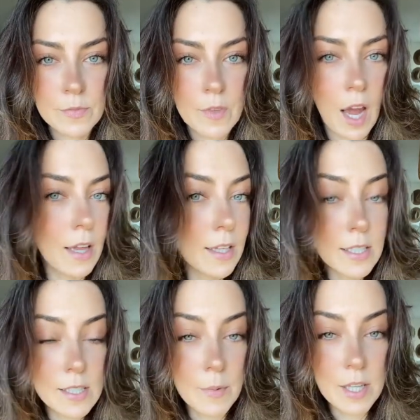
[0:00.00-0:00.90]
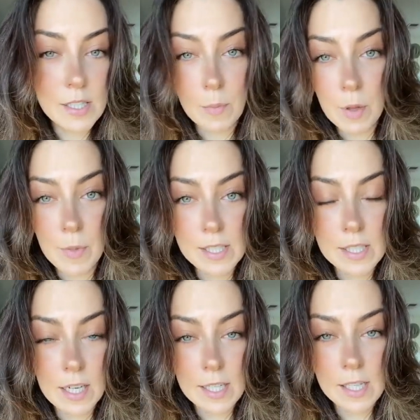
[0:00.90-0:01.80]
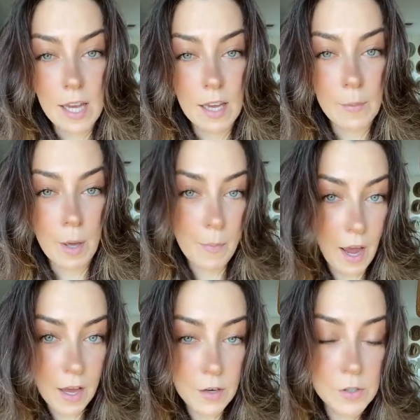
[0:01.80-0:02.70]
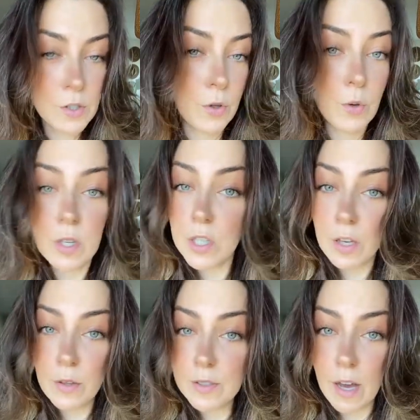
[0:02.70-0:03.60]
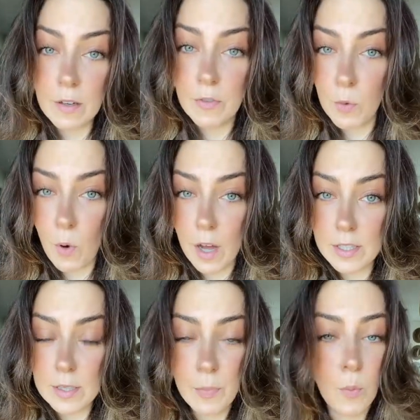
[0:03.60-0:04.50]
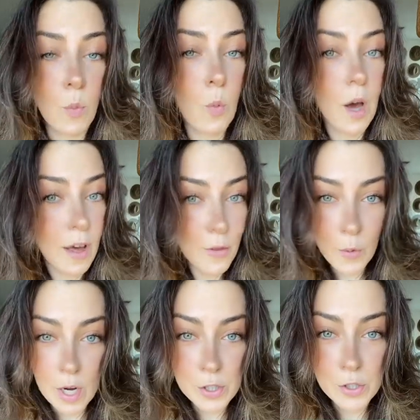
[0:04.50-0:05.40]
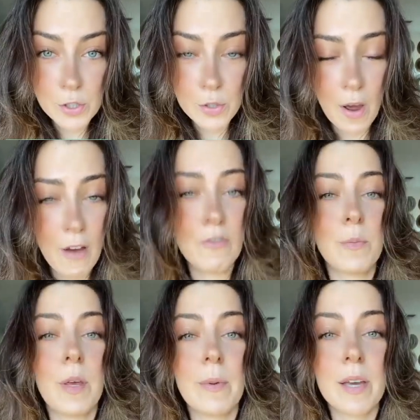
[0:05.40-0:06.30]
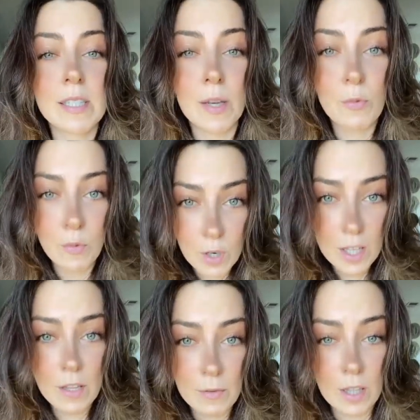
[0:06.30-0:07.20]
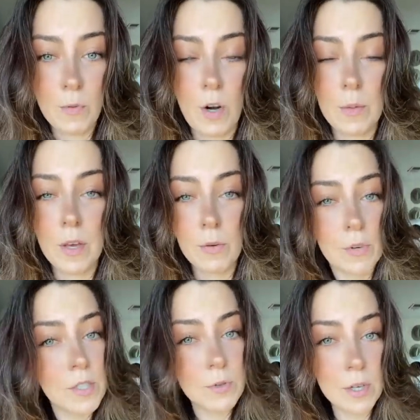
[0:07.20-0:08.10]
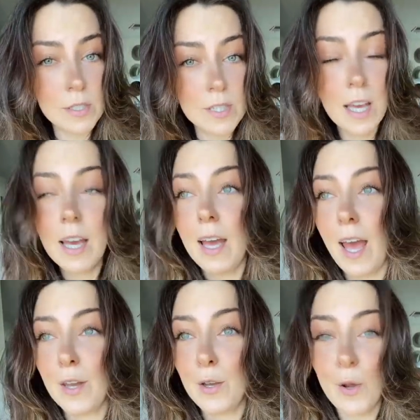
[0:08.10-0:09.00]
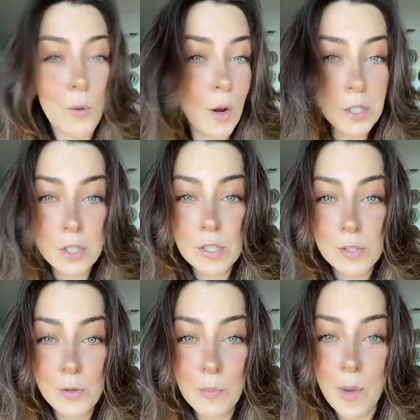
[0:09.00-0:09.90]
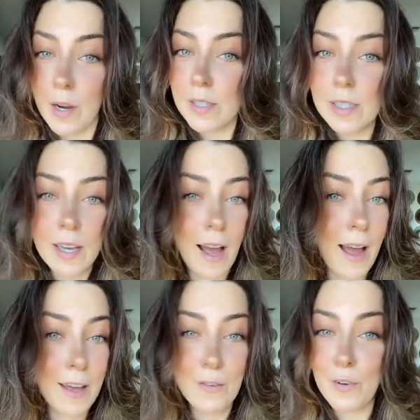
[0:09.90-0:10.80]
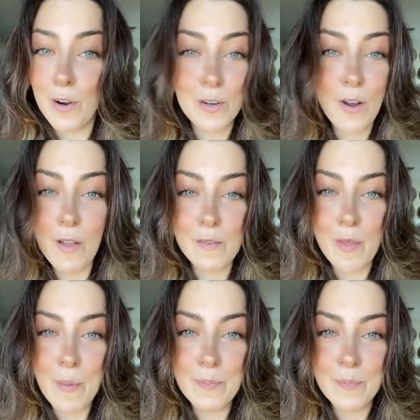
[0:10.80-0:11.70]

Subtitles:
I linked some of the supplements that I take in my bio, so you can check those out if you want. But what other questions do you have for me? Because I really, really want to be a resource, and no question is too embarrassing. I have heard all of them.